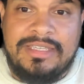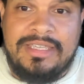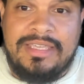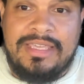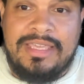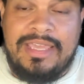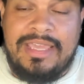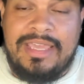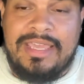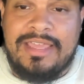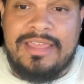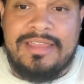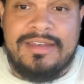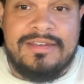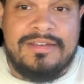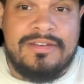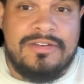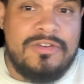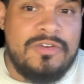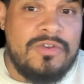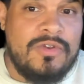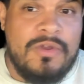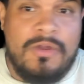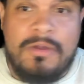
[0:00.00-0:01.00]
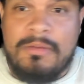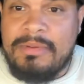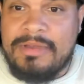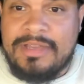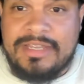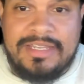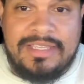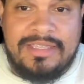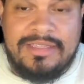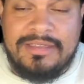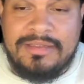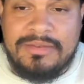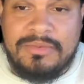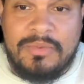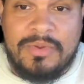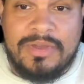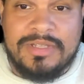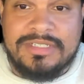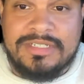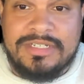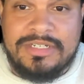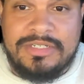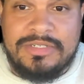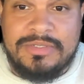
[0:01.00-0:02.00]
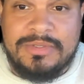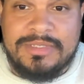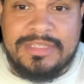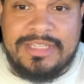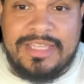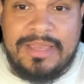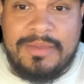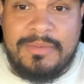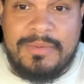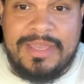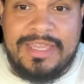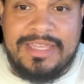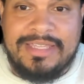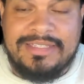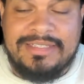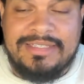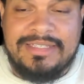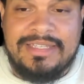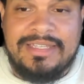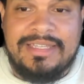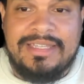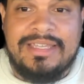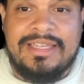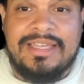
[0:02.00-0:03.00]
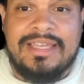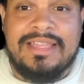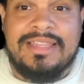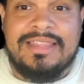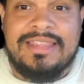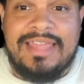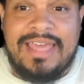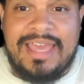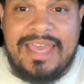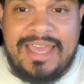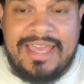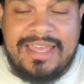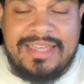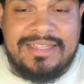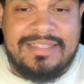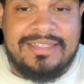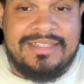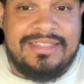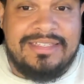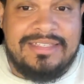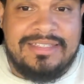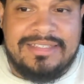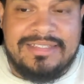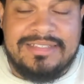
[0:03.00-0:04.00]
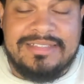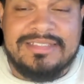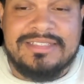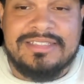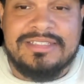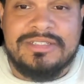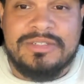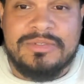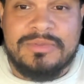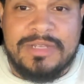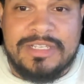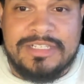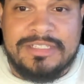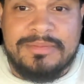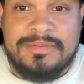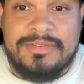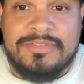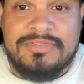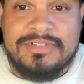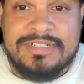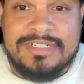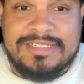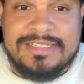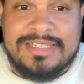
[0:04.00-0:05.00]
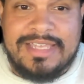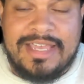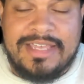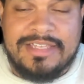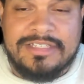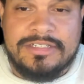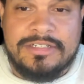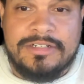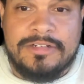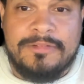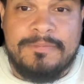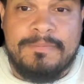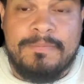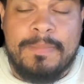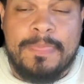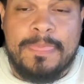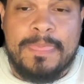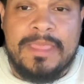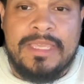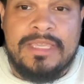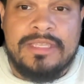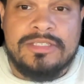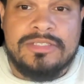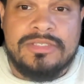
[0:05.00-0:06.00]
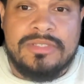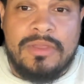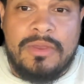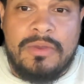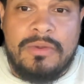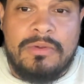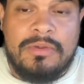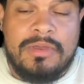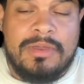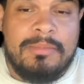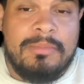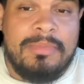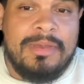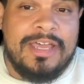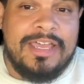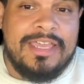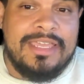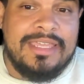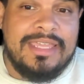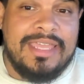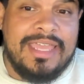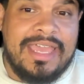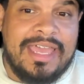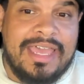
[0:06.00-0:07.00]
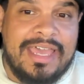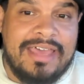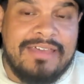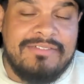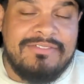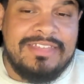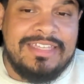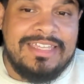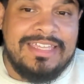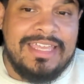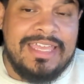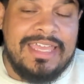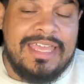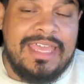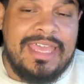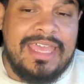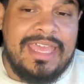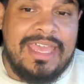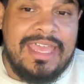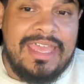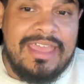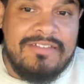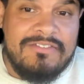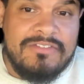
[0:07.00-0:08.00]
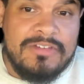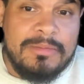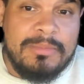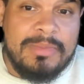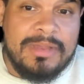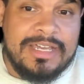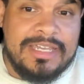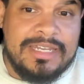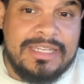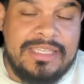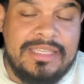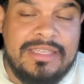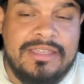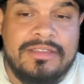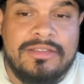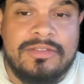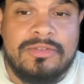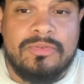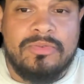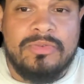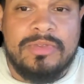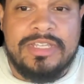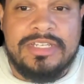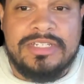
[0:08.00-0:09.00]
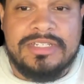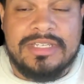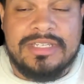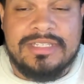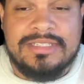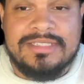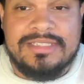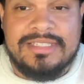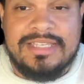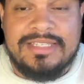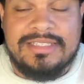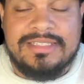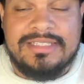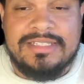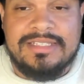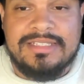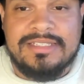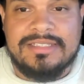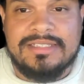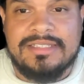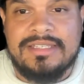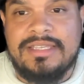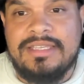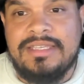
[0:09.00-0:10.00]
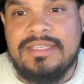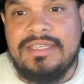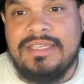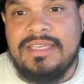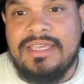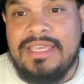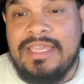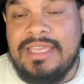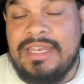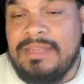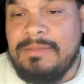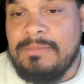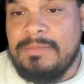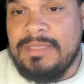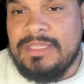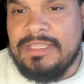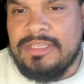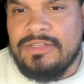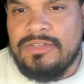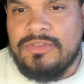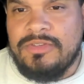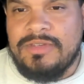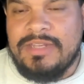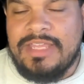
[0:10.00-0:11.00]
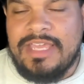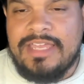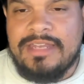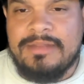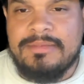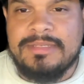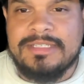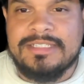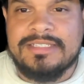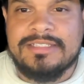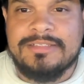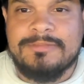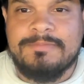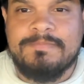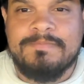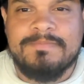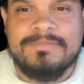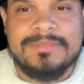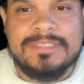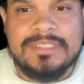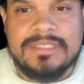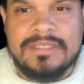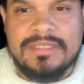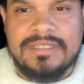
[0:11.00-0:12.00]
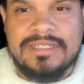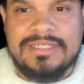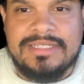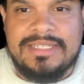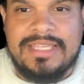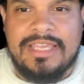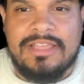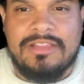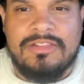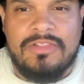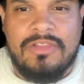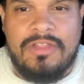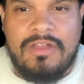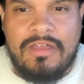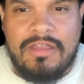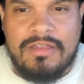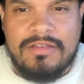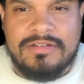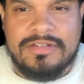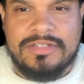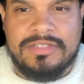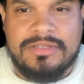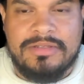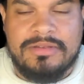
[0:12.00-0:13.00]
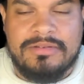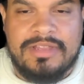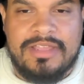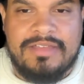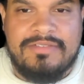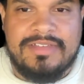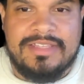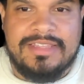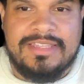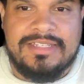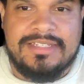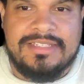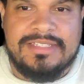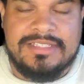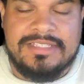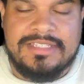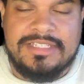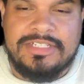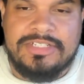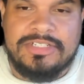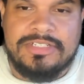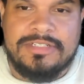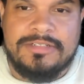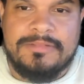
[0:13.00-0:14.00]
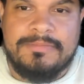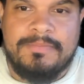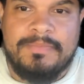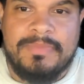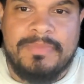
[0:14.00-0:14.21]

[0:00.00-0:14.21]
and nobody wants to do it that way. That is a recipe for disaster. So by having everybody reach a consensus and it being unanimous, it's going to take longer to arrive at the decision,